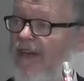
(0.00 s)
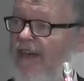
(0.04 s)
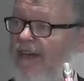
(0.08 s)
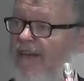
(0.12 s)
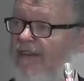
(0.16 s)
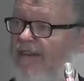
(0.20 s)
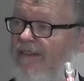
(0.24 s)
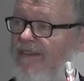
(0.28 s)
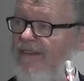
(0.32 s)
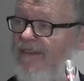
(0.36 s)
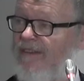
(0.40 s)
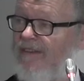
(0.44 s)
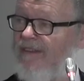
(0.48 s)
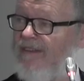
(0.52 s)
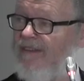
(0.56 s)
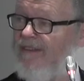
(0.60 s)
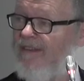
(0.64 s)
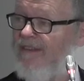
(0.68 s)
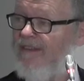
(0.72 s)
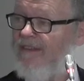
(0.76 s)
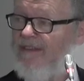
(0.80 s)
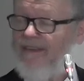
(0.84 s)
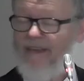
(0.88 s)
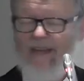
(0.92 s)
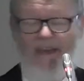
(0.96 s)
and
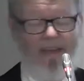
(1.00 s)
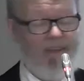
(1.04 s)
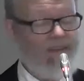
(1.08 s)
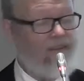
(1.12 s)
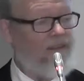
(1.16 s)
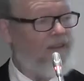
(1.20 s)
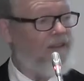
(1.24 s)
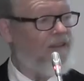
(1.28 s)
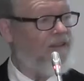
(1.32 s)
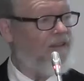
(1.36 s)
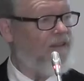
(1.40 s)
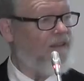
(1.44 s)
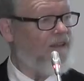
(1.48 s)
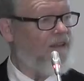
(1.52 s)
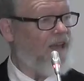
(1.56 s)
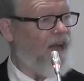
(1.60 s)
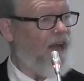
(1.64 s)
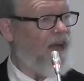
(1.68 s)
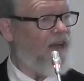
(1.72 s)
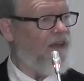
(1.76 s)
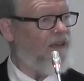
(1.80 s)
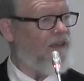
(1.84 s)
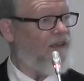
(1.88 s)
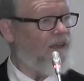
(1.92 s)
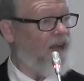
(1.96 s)

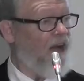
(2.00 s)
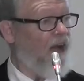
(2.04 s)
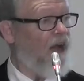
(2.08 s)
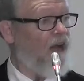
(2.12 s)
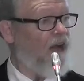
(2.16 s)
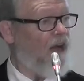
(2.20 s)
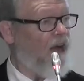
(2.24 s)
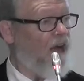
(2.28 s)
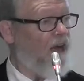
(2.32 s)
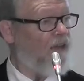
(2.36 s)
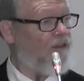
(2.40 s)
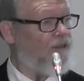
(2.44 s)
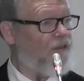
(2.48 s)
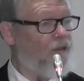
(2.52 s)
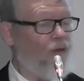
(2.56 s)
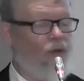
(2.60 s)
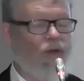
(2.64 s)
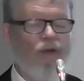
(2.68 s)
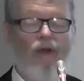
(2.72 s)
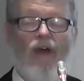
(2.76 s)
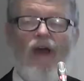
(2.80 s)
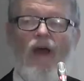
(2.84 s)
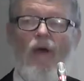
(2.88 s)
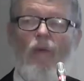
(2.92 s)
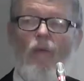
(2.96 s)
I asked
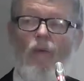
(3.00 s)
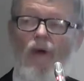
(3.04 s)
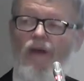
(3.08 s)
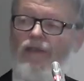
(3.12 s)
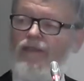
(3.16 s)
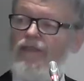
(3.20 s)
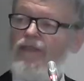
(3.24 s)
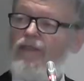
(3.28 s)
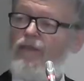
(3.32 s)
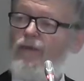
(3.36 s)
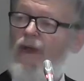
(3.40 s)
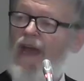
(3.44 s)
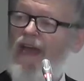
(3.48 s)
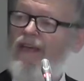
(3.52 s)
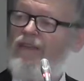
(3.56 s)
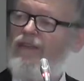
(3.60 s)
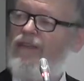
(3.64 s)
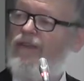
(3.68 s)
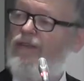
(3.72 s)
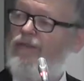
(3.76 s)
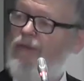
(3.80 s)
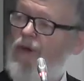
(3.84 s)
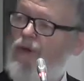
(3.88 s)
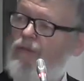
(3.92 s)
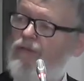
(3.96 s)
her, what did you
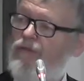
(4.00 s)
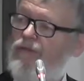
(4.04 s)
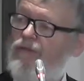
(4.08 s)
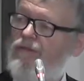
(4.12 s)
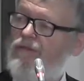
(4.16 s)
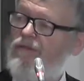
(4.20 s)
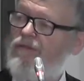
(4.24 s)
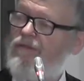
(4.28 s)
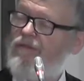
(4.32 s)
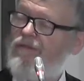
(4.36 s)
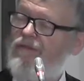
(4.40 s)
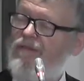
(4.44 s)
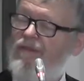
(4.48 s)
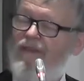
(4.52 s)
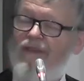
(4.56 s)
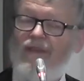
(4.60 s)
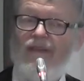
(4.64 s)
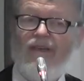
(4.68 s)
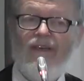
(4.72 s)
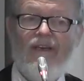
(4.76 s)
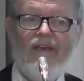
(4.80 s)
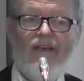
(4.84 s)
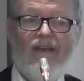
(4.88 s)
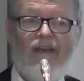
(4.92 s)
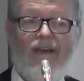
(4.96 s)
actually vote?
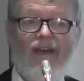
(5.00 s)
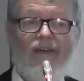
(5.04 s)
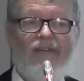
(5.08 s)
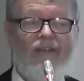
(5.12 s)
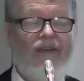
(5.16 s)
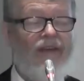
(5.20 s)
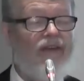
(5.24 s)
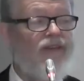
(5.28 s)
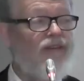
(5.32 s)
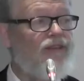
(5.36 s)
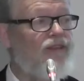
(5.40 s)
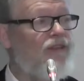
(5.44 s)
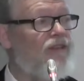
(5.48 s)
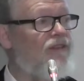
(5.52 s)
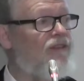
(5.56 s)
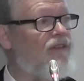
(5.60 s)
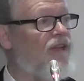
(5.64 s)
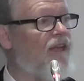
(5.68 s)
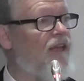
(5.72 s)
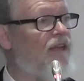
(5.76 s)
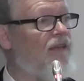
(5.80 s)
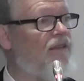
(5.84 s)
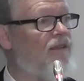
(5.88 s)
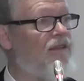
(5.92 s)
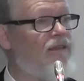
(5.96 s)
And then she
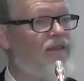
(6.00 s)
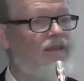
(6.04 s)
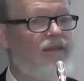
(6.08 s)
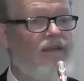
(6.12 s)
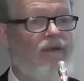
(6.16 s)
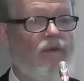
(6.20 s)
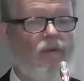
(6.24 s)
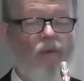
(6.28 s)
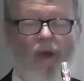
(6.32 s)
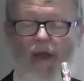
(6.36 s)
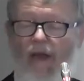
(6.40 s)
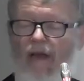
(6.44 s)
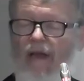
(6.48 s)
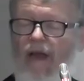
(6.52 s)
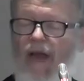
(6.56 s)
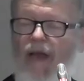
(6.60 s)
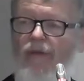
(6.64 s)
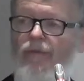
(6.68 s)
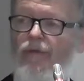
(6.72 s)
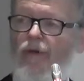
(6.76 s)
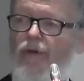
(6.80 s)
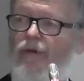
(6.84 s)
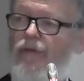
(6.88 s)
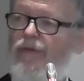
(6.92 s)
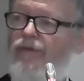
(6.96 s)
said, well,
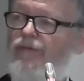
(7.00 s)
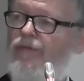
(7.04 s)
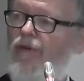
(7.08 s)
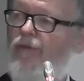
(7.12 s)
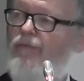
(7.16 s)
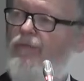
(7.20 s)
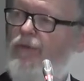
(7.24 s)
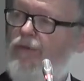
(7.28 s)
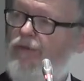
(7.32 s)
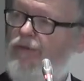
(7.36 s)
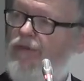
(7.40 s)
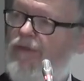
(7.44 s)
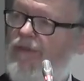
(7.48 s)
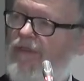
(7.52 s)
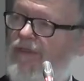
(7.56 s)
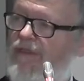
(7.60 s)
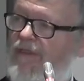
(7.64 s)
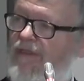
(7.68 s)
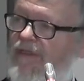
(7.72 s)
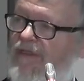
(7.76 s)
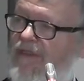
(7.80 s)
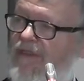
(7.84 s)
I voted for Putin.